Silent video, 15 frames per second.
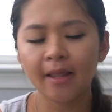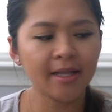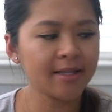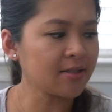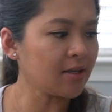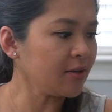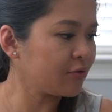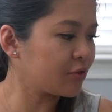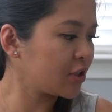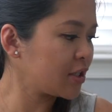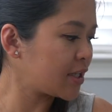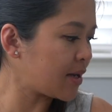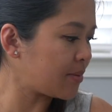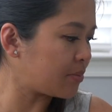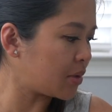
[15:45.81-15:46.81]
It's not really
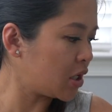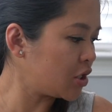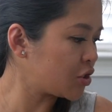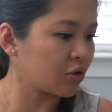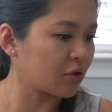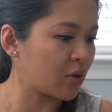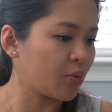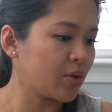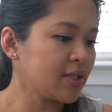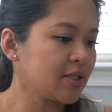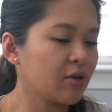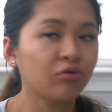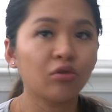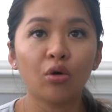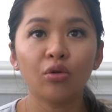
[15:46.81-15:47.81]
that much. So like once
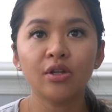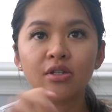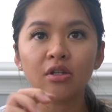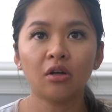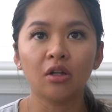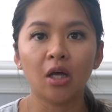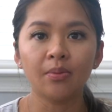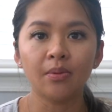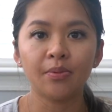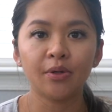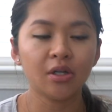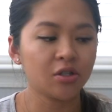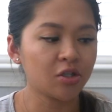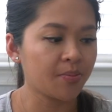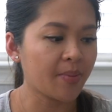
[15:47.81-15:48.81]
I roll this all up and put
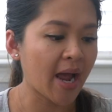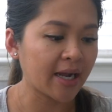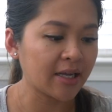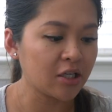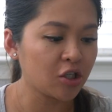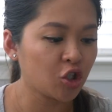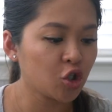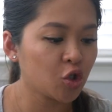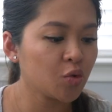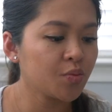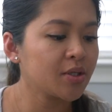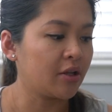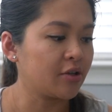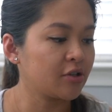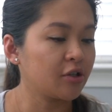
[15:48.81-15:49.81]
it into packing
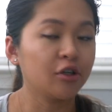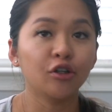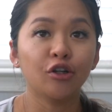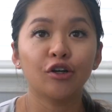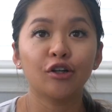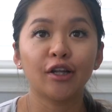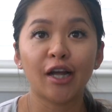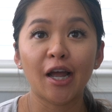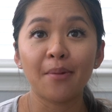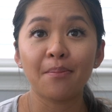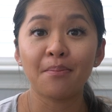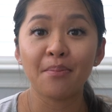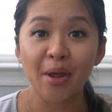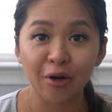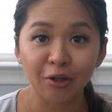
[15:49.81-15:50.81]
cubes, it's gonna look like I
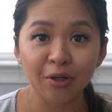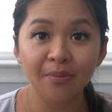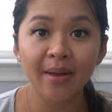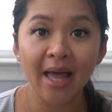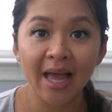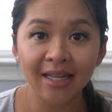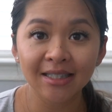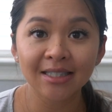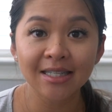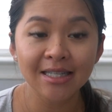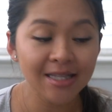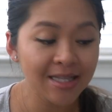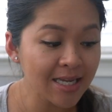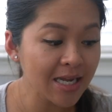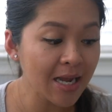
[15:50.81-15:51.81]
barely packed
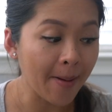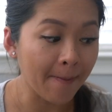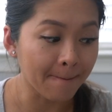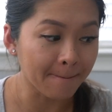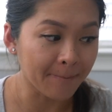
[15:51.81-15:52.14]
anything,